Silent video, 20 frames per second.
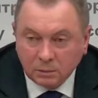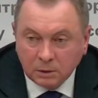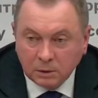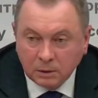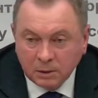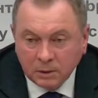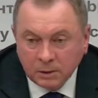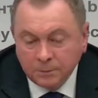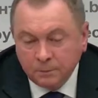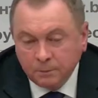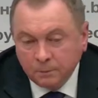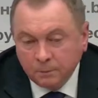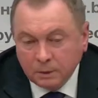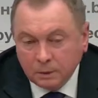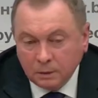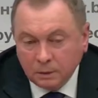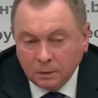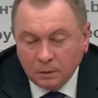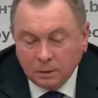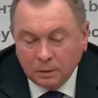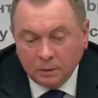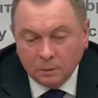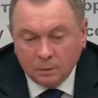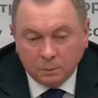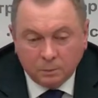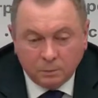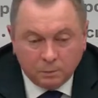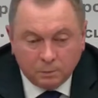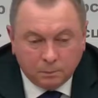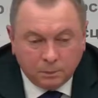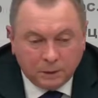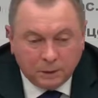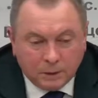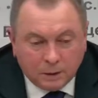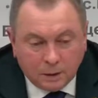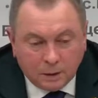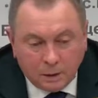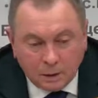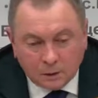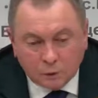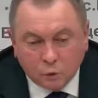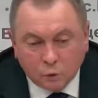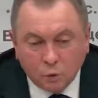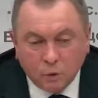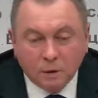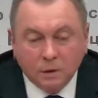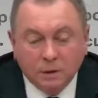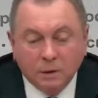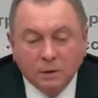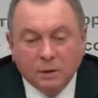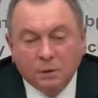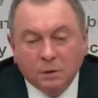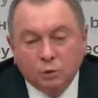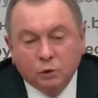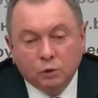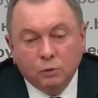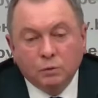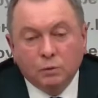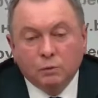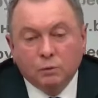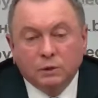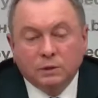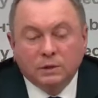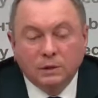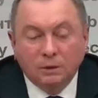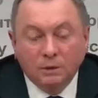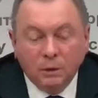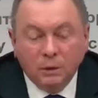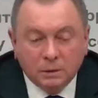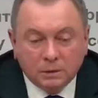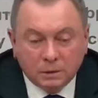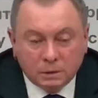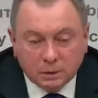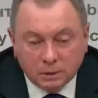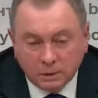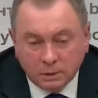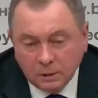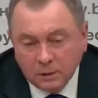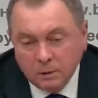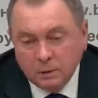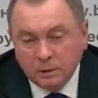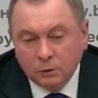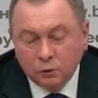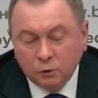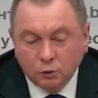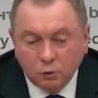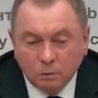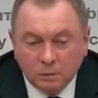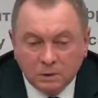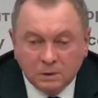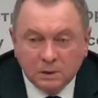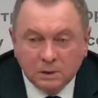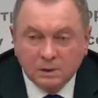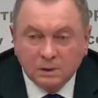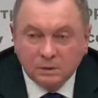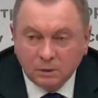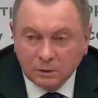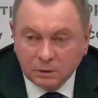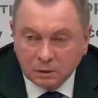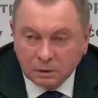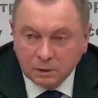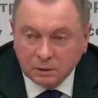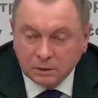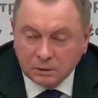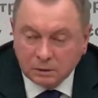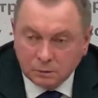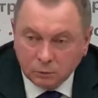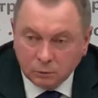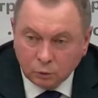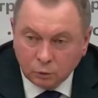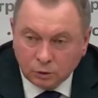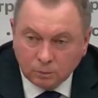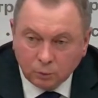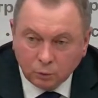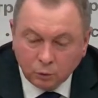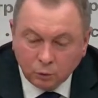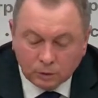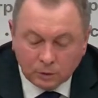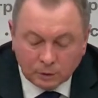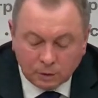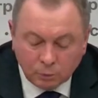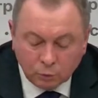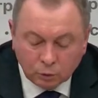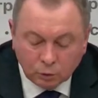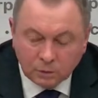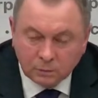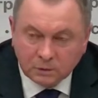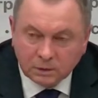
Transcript: but the group refused to meet the migrants in person. They just came in to check,